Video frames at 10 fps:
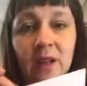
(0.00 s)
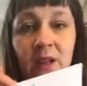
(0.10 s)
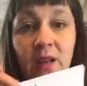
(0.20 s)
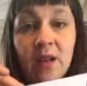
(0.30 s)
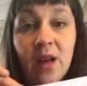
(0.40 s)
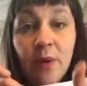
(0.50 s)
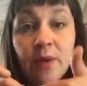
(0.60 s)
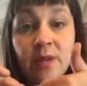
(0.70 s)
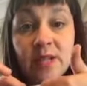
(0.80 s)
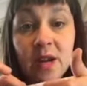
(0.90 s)
You know that
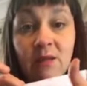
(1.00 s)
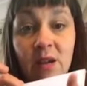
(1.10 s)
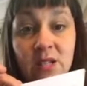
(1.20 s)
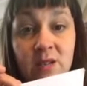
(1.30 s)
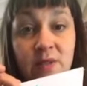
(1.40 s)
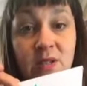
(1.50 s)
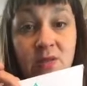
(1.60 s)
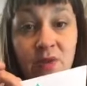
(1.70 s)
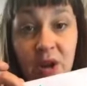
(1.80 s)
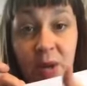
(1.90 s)
the direction of the
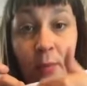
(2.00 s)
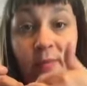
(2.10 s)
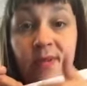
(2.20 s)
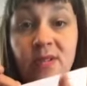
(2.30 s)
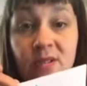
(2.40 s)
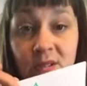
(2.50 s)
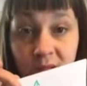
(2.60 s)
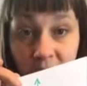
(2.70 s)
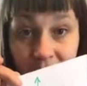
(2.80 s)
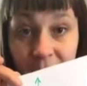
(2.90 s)
stripe should
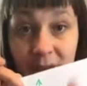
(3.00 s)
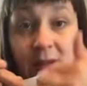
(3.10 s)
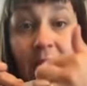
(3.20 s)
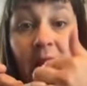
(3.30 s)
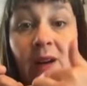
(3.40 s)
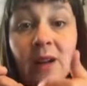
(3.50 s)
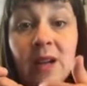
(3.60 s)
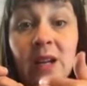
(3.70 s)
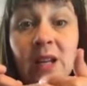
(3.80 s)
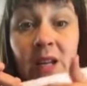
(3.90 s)
go
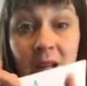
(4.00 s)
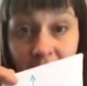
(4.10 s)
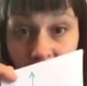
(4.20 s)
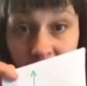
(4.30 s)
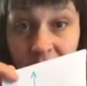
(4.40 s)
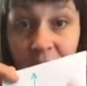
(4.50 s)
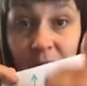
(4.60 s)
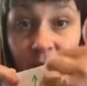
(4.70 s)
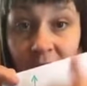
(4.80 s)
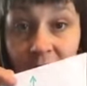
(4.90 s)
in line
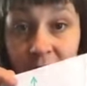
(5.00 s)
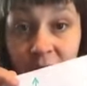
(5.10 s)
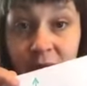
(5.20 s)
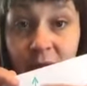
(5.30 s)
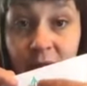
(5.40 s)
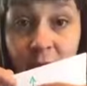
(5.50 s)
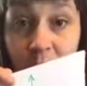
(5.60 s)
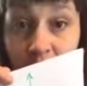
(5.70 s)
with that one, so it should be